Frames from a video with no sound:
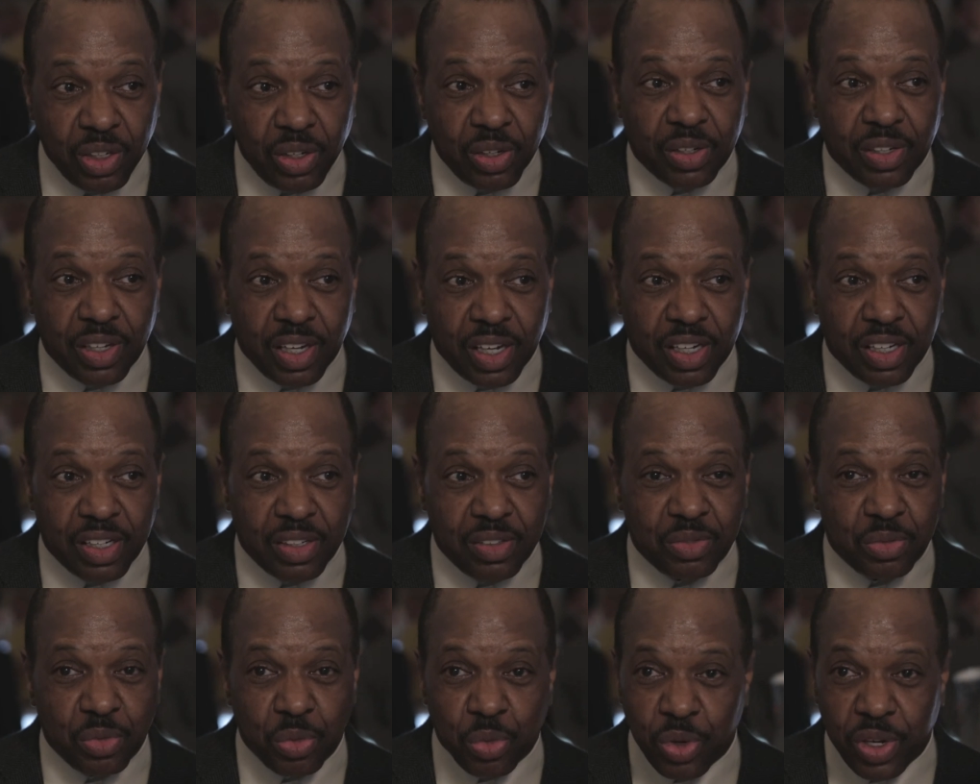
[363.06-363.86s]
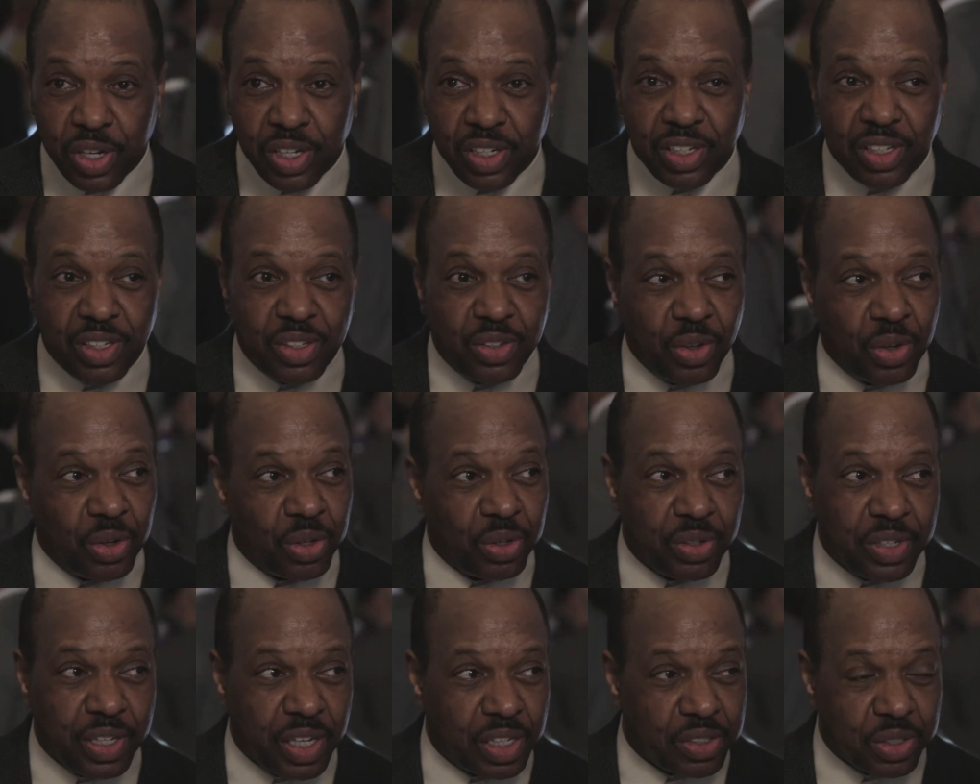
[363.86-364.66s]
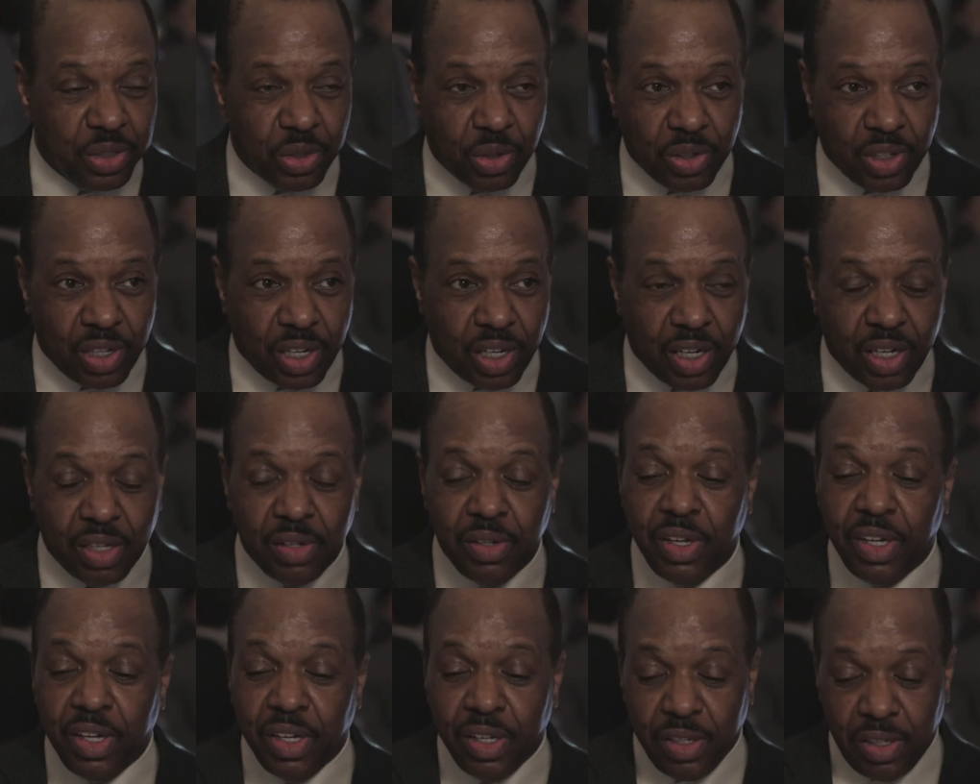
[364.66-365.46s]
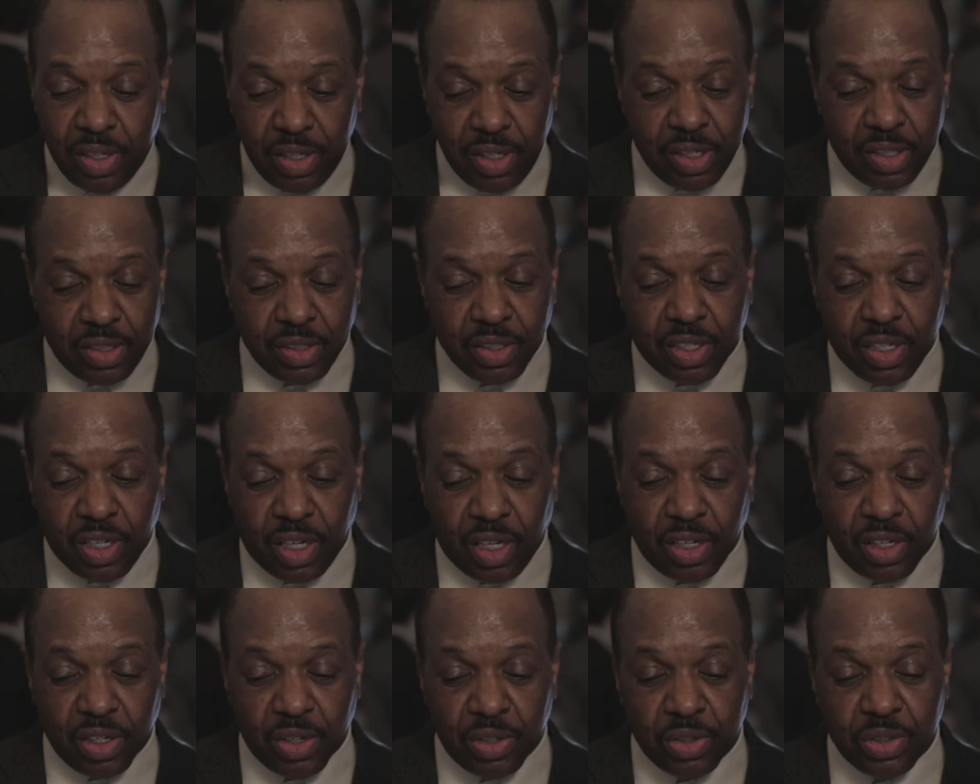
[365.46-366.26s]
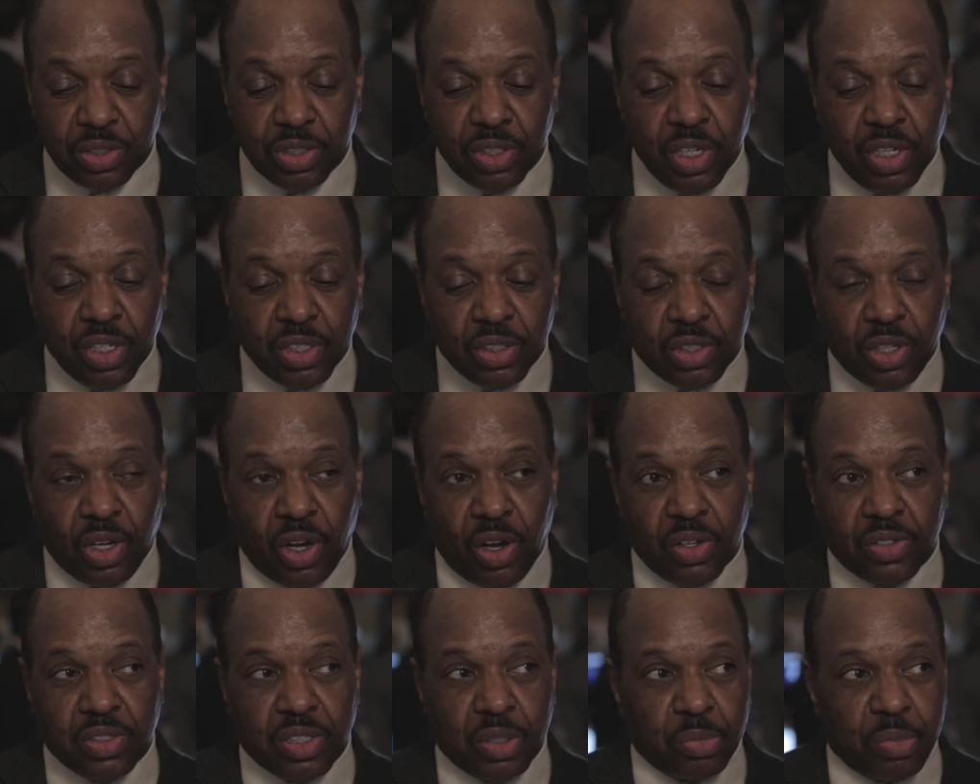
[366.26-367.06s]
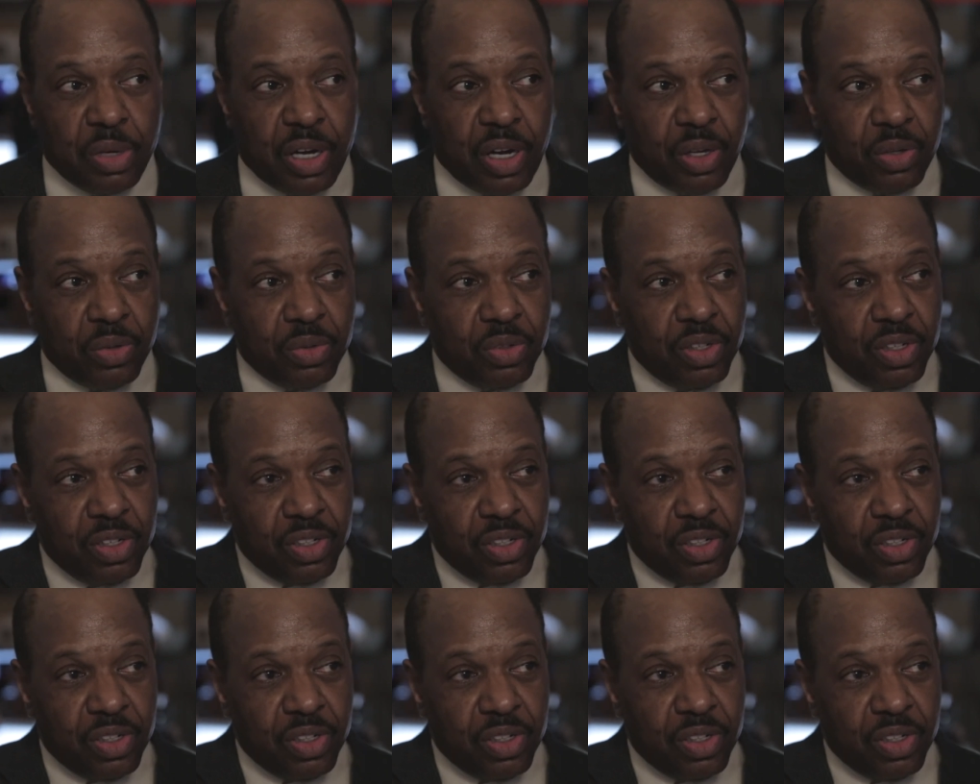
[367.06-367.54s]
look at it, rent it or catch it online, Hidden Colors talks about